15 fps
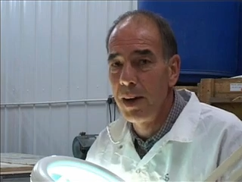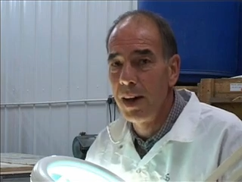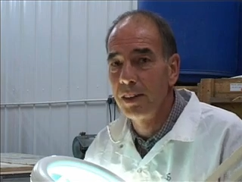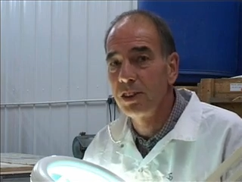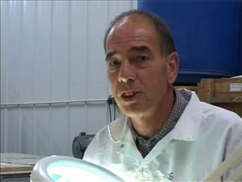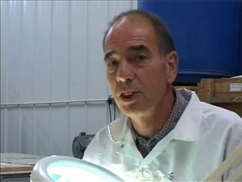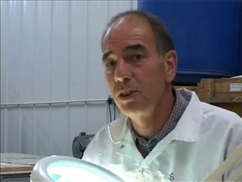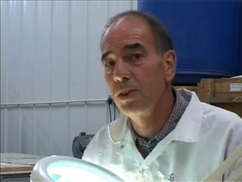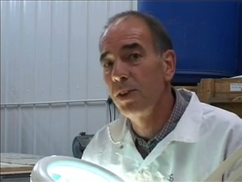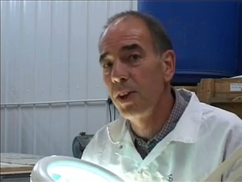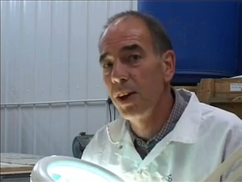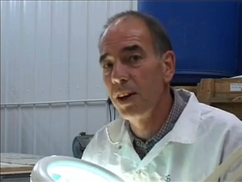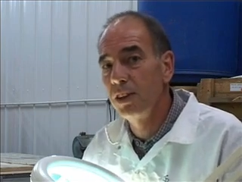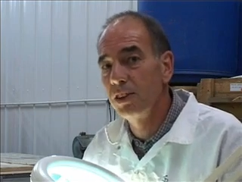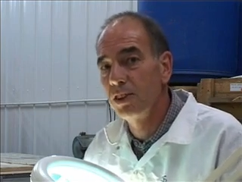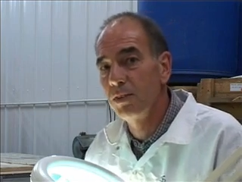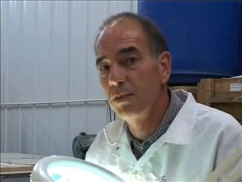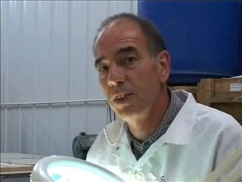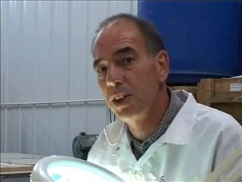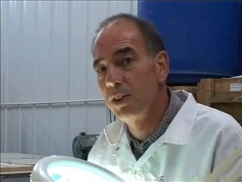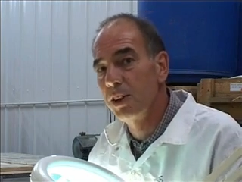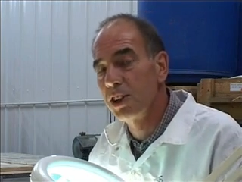about 2/3
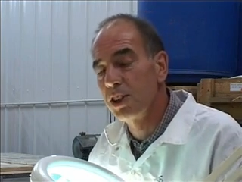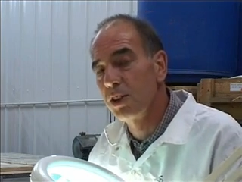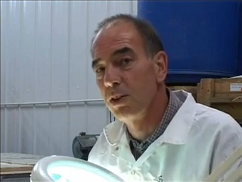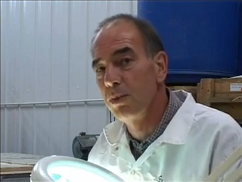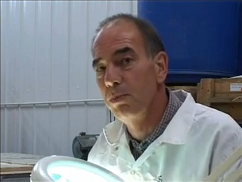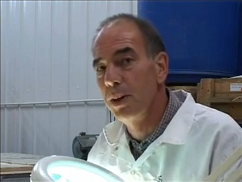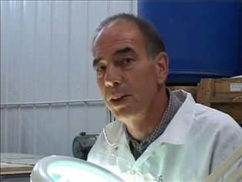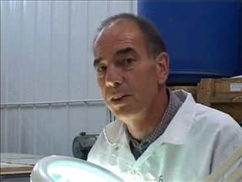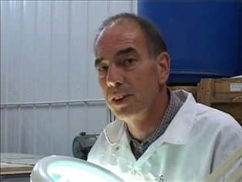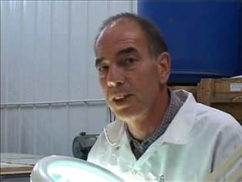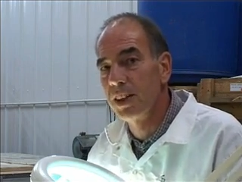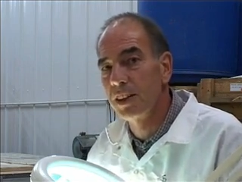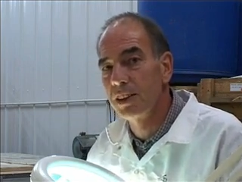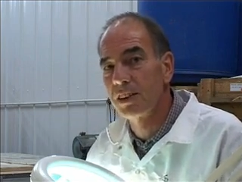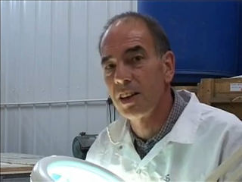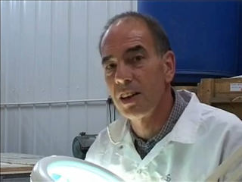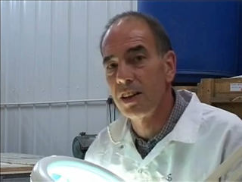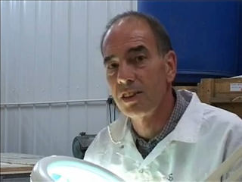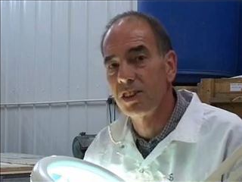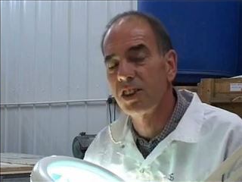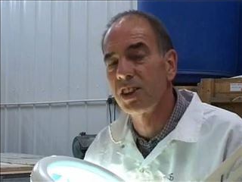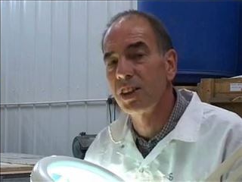of the original buildings
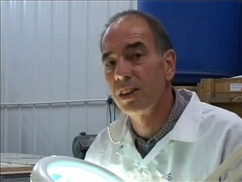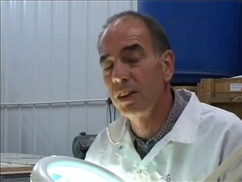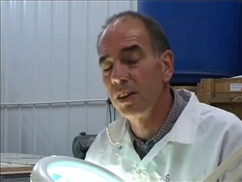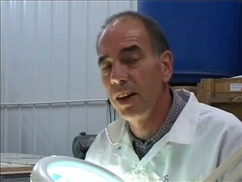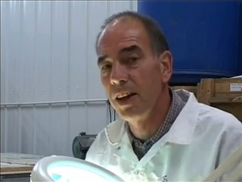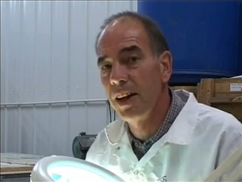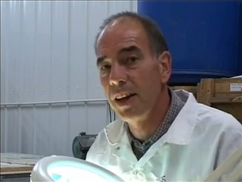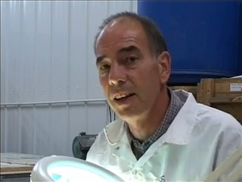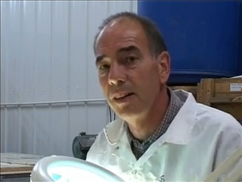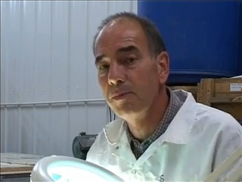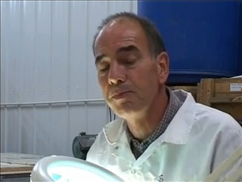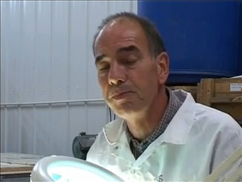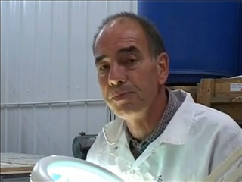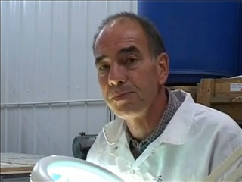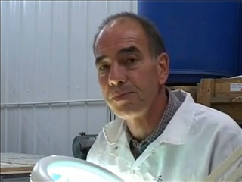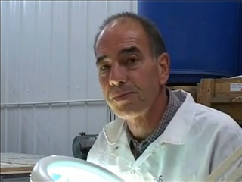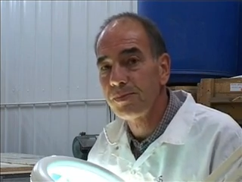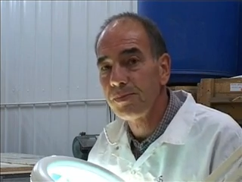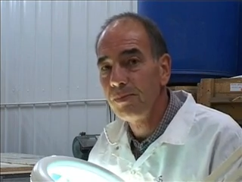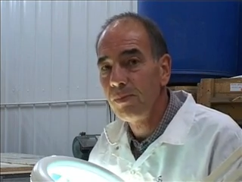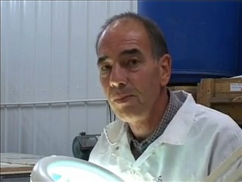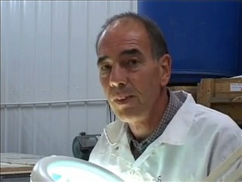are still there,
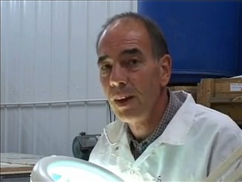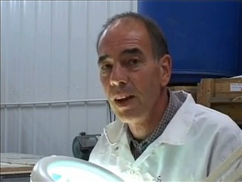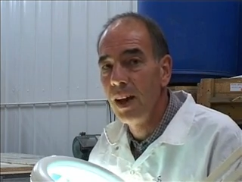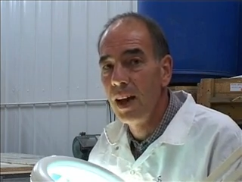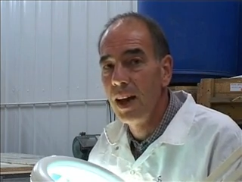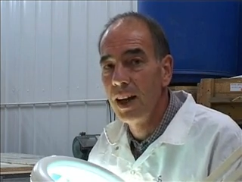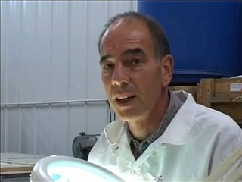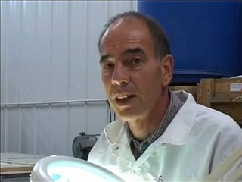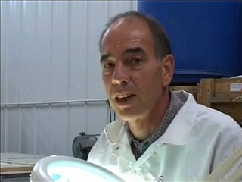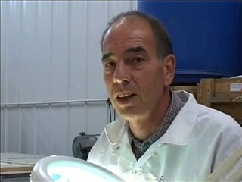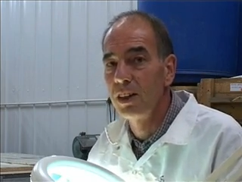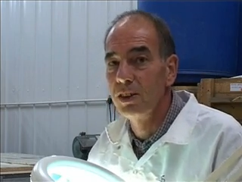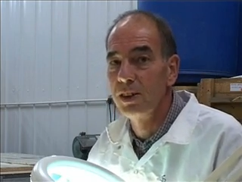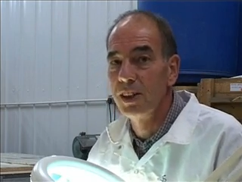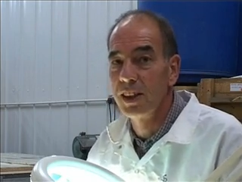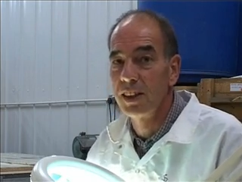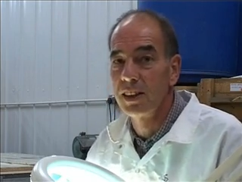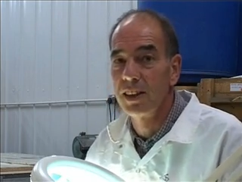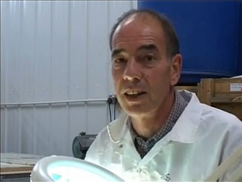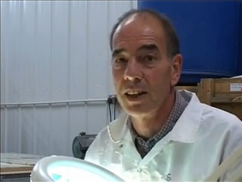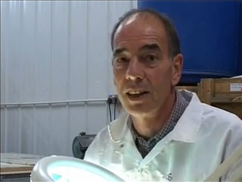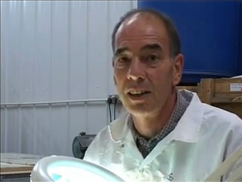
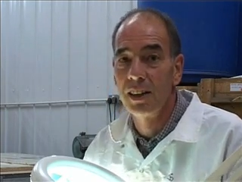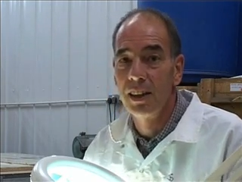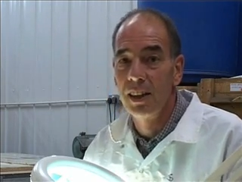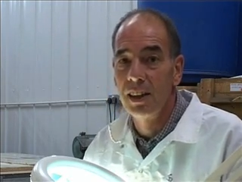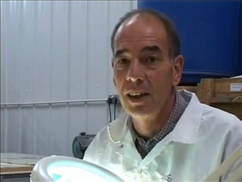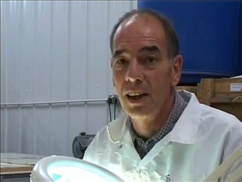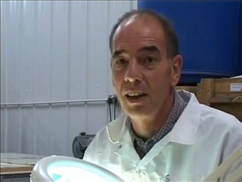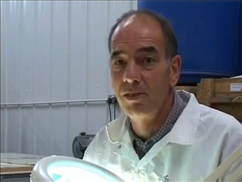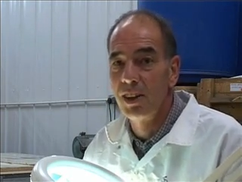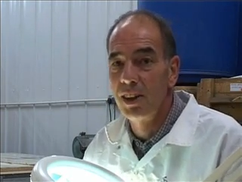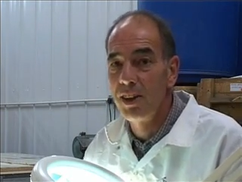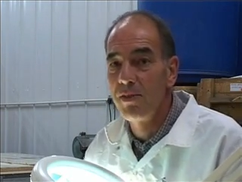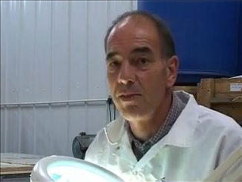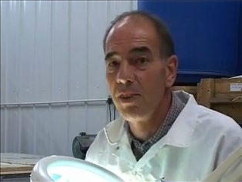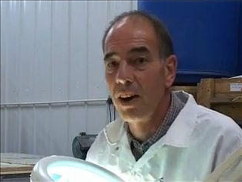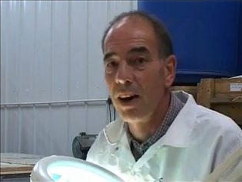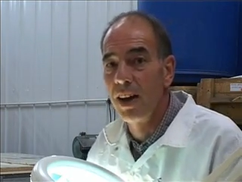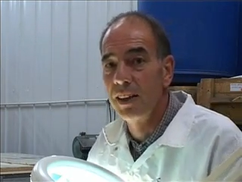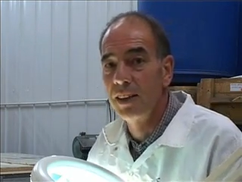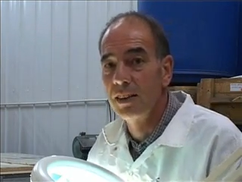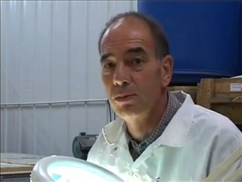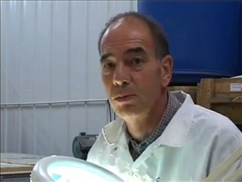including a very
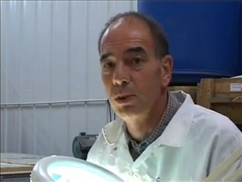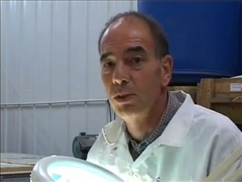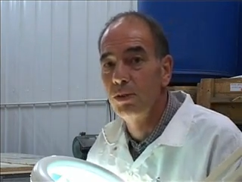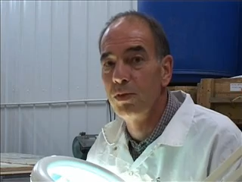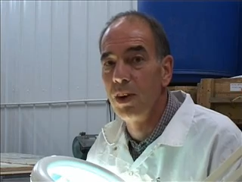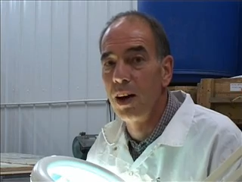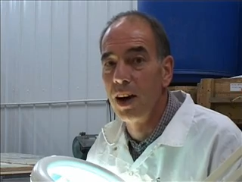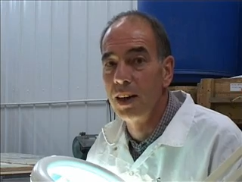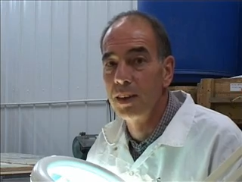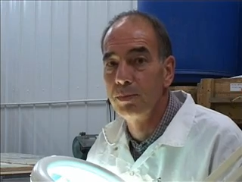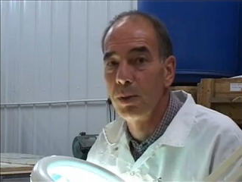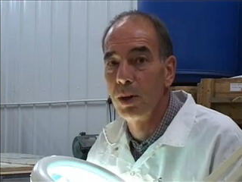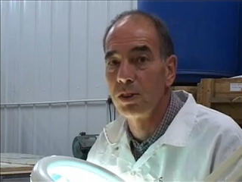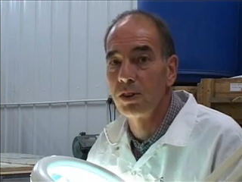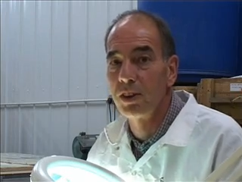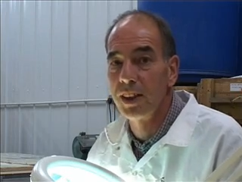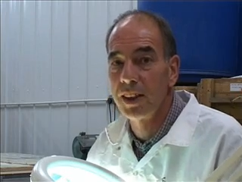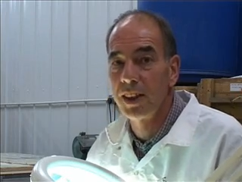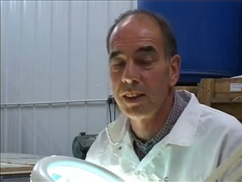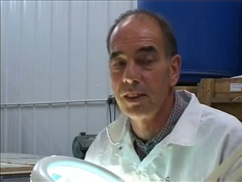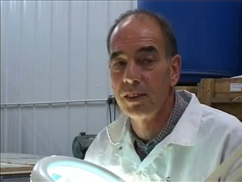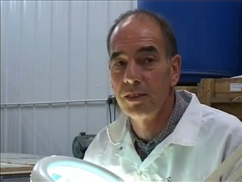fine wood-fired pottery
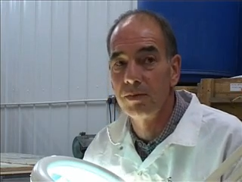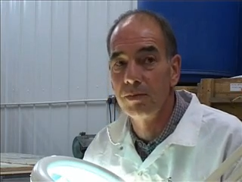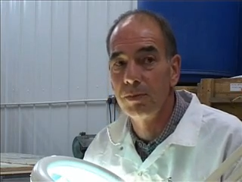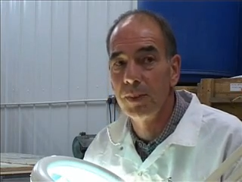kiln.